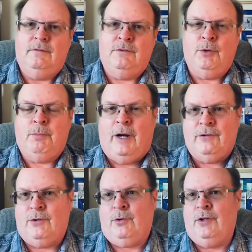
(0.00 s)
DuPont
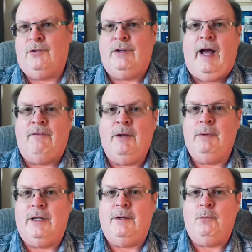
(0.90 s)
Circle doesn't have him
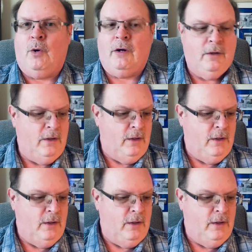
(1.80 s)
anymore.